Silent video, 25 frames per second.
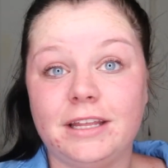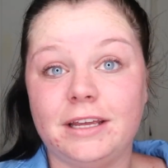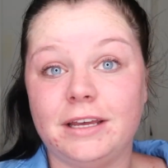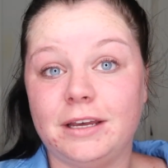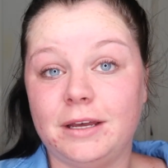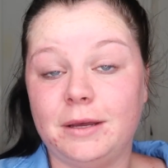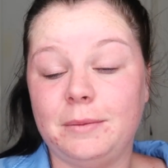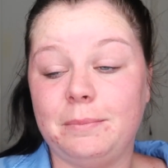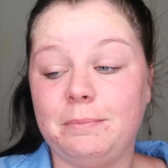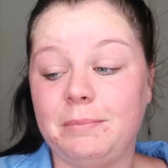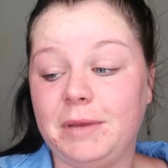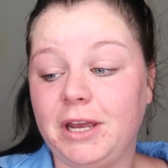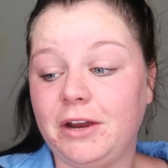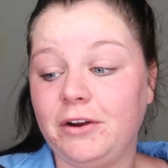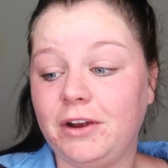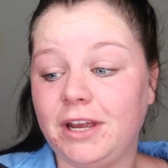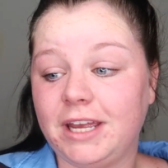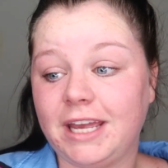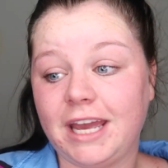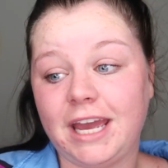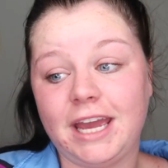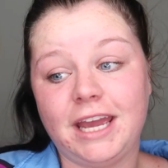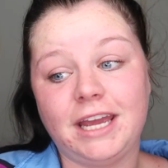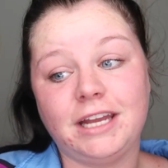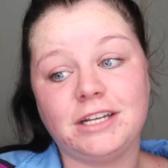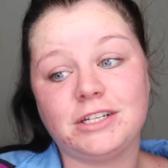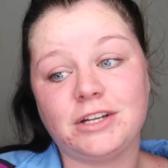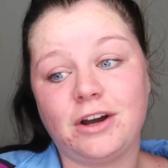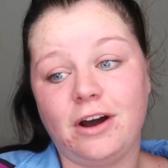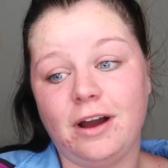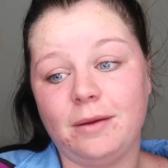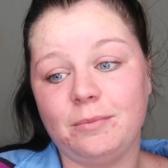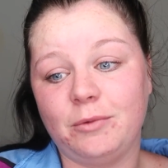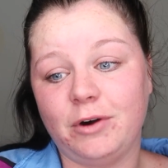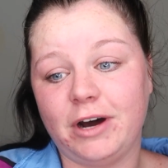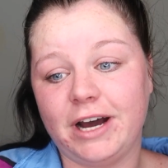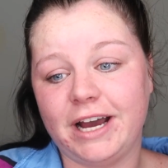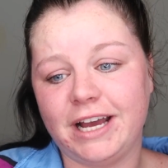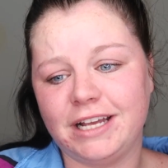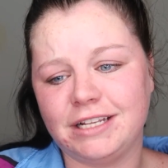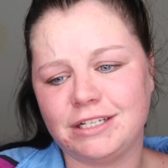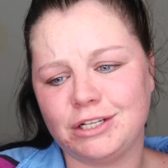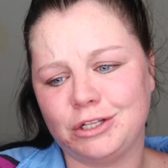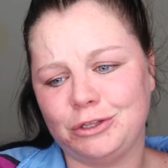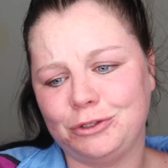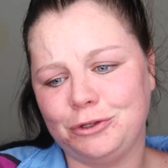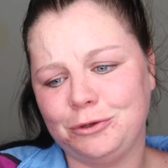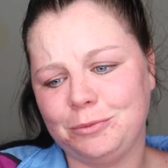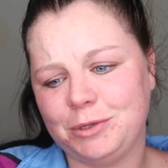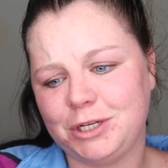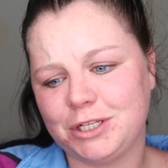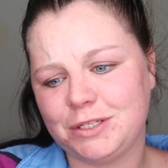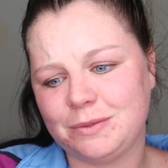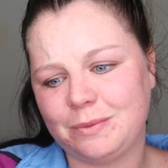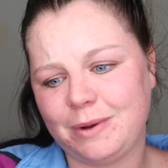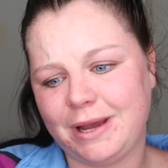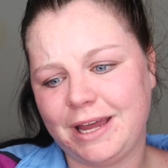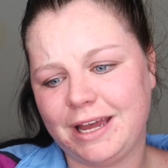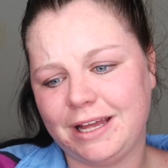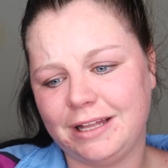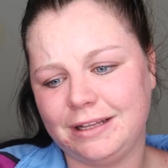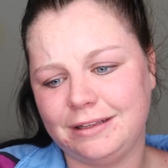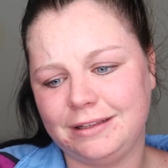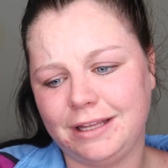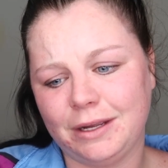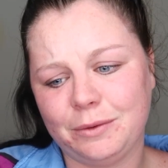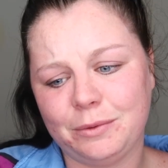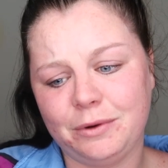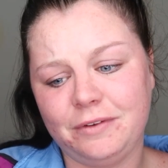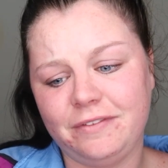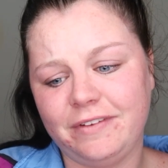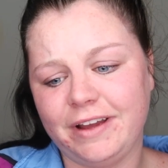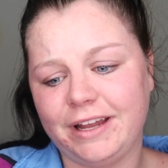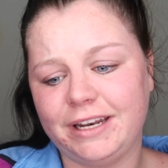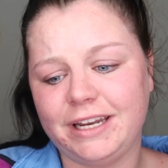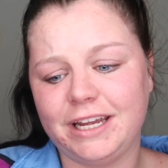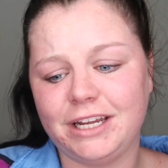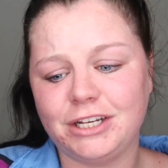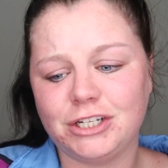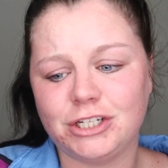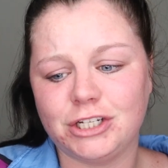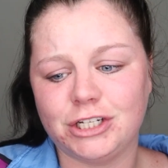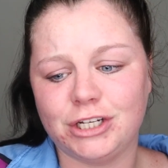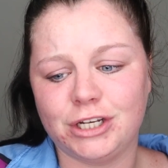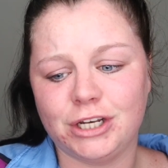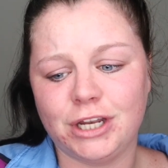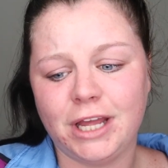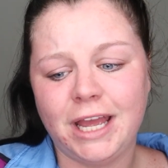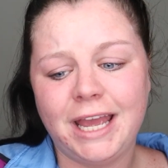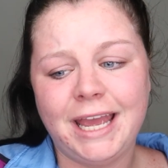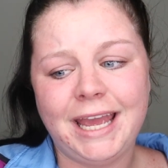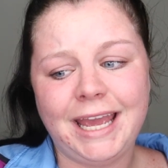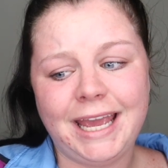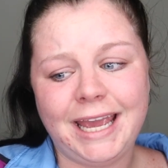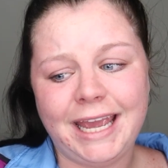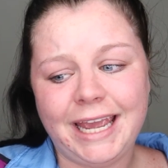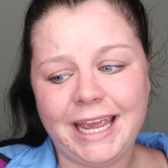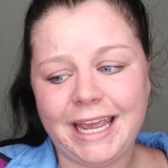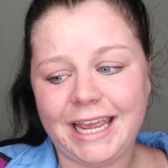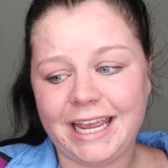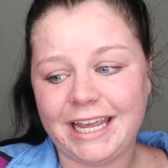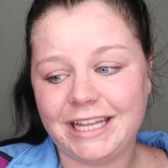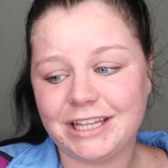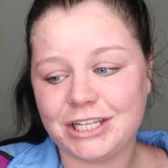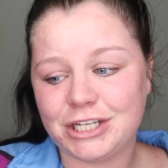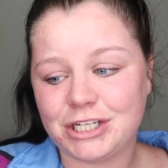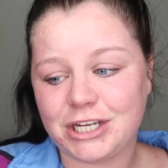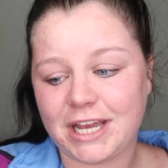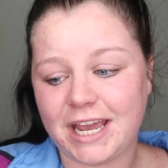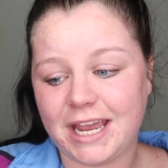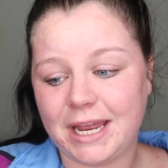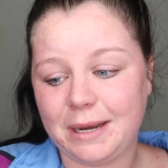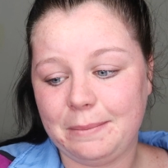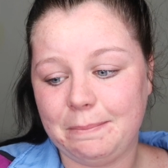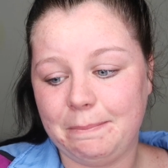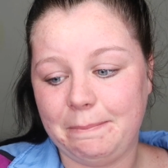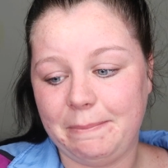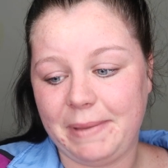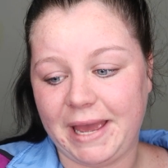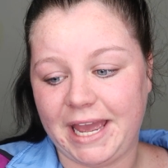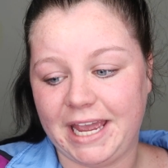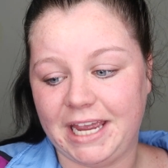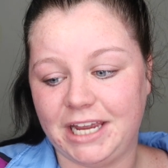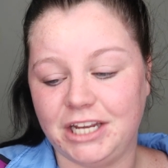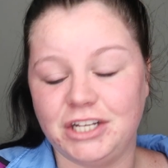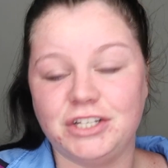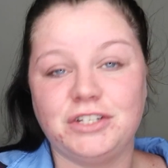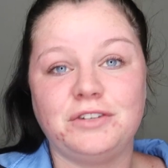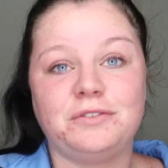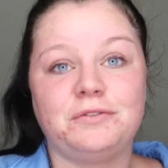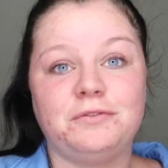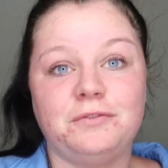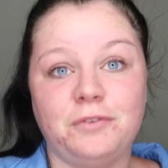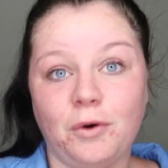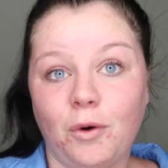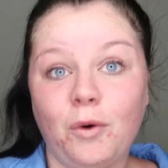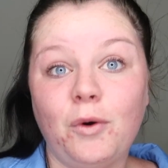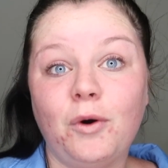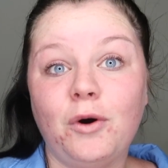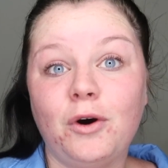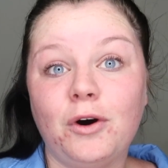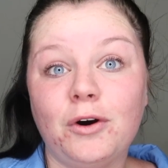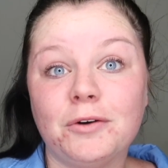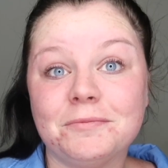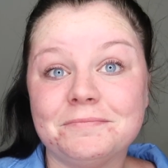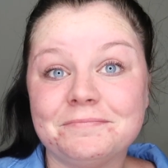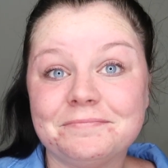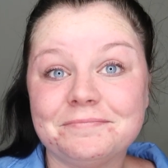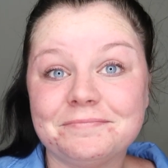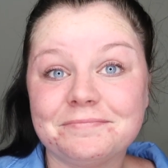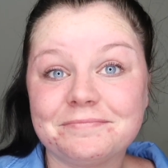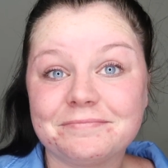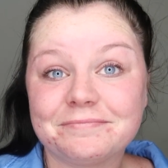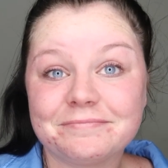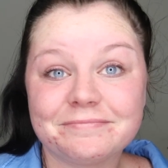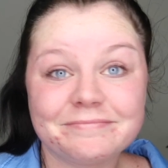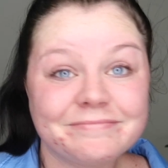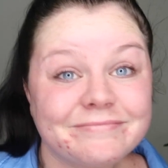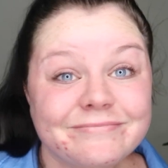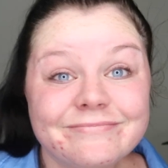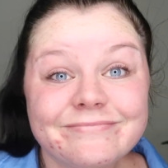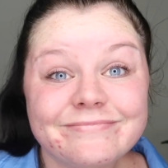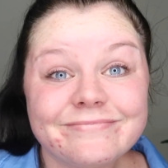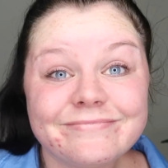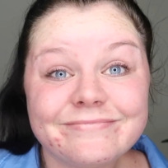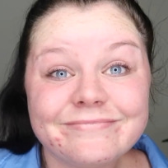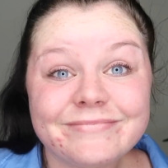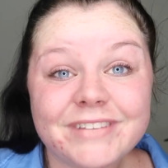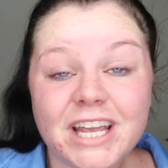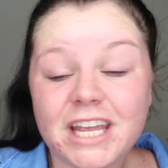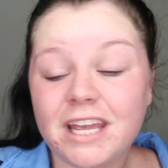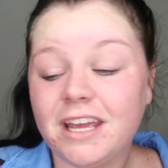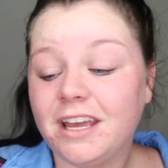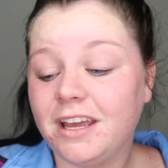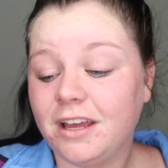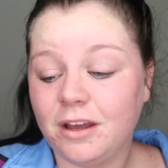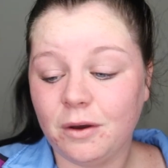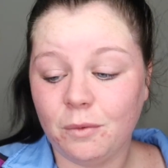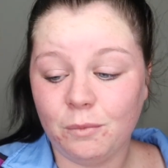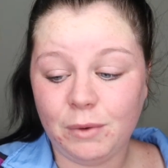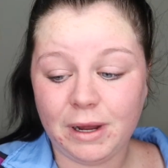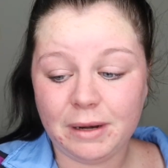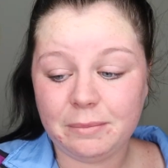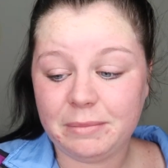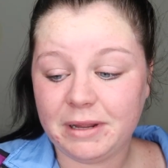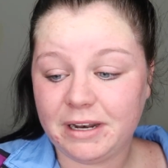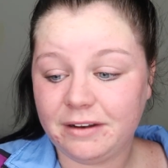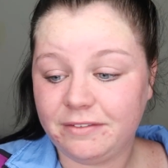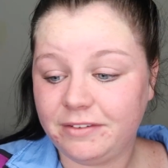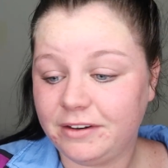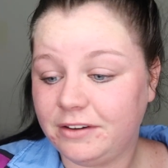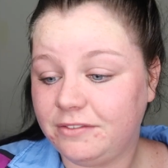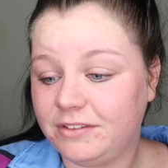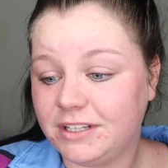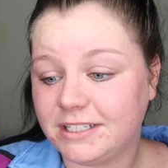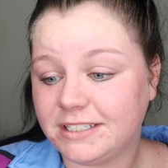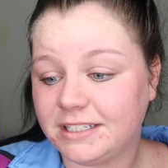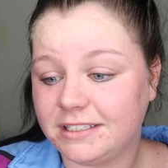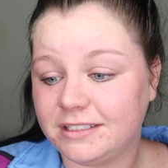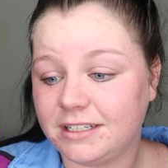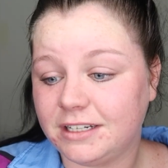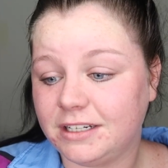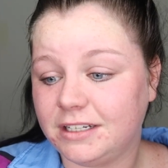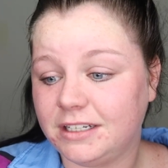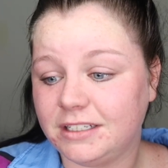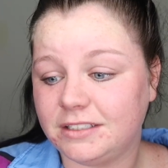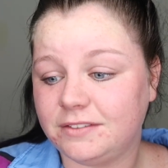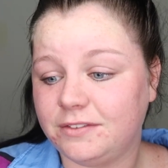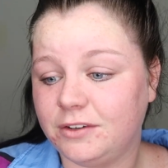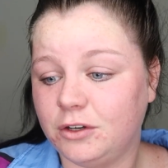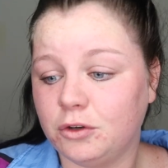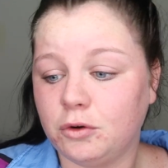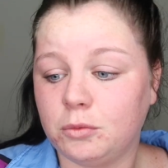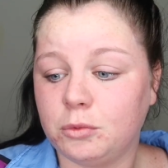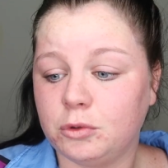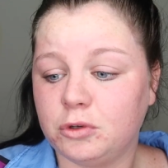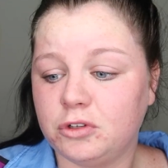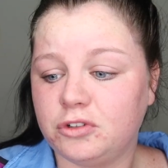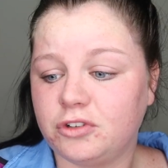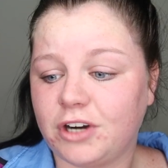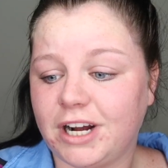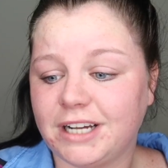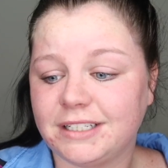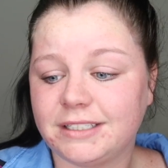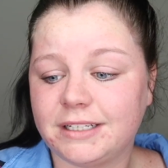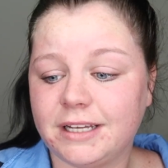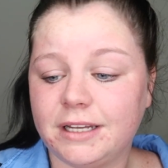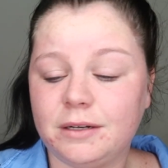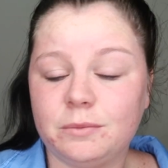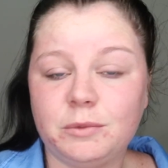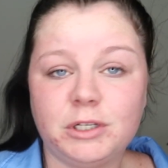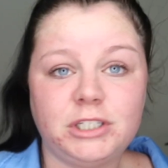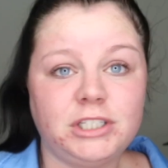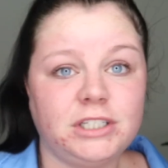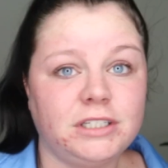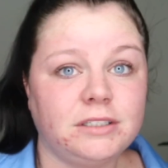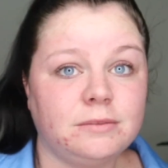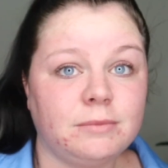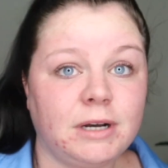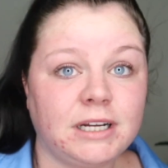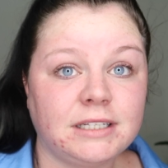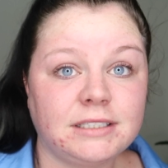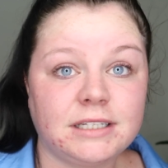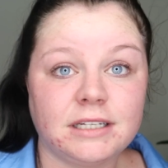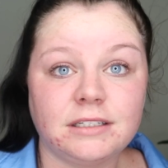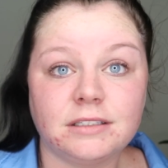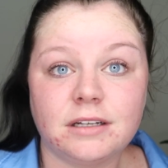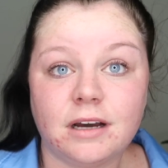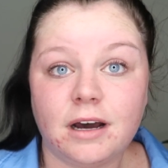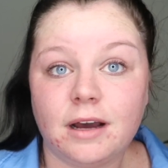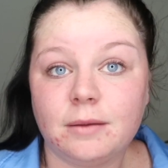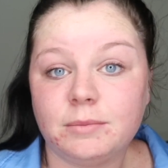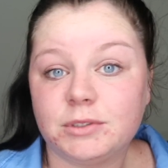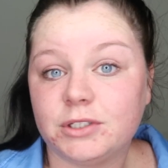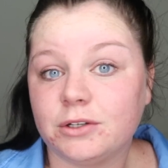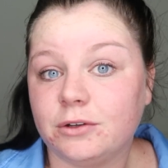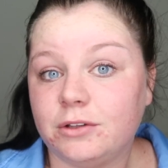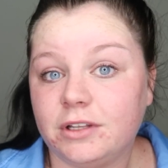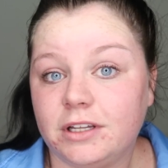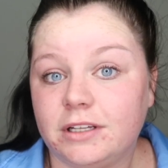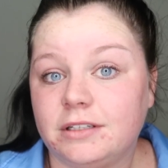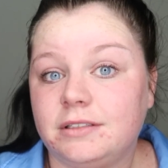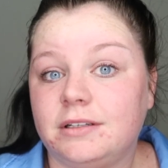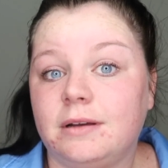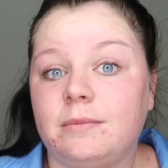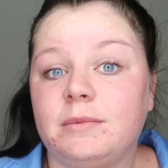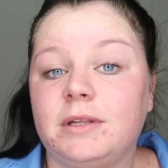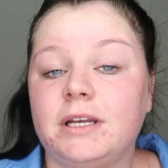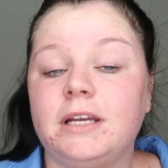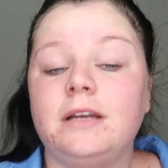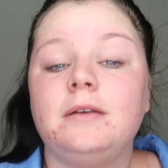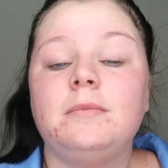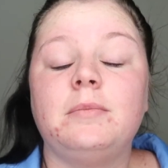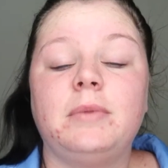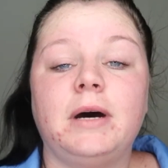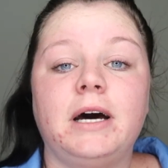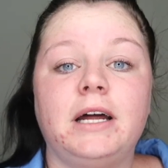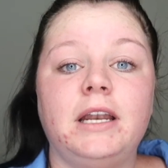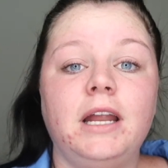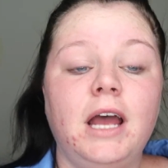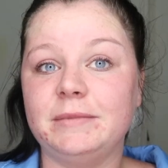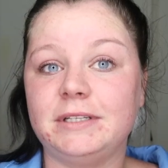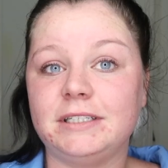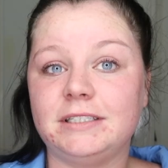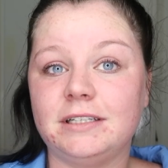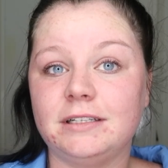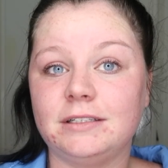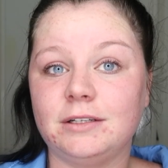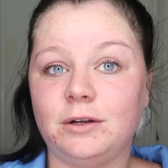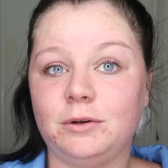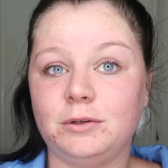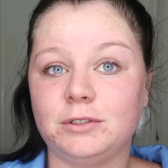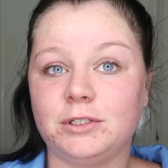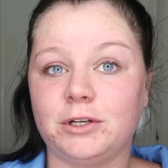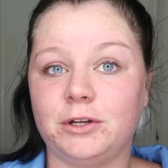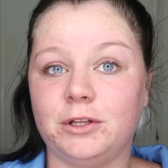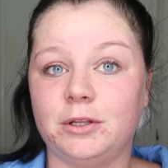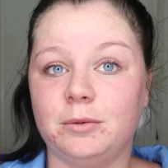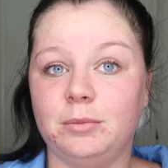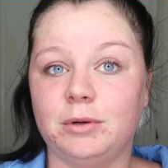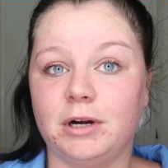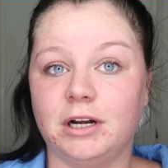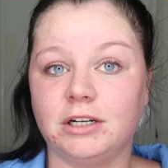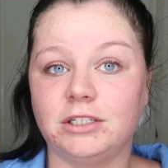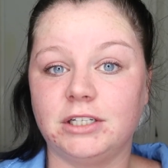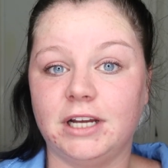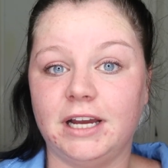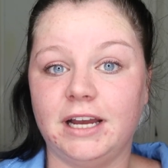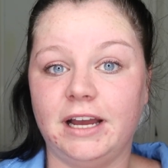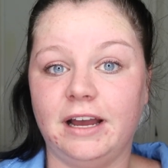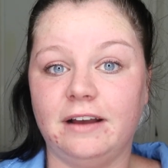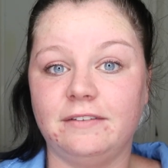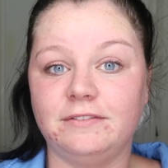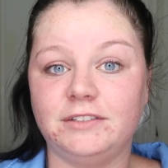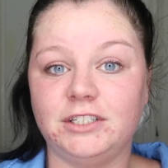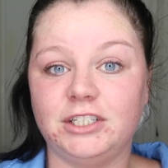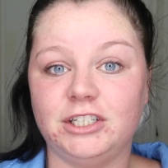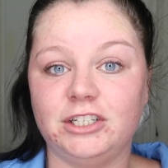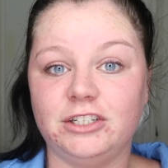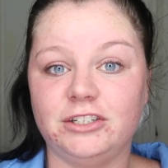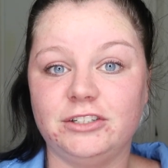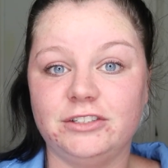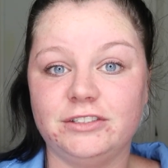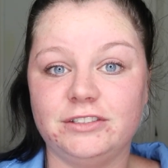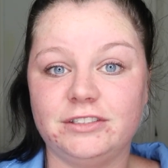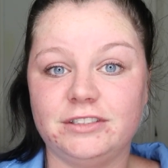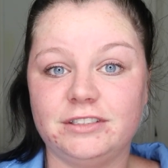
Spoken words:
the Mary Kay Time Wise Luminous Wear Liquid Foundation in the shade Beige 4. One benefit of this is that it is for normal to dry skin, which is my skin type, so there's something, but this is also the brush I have to use.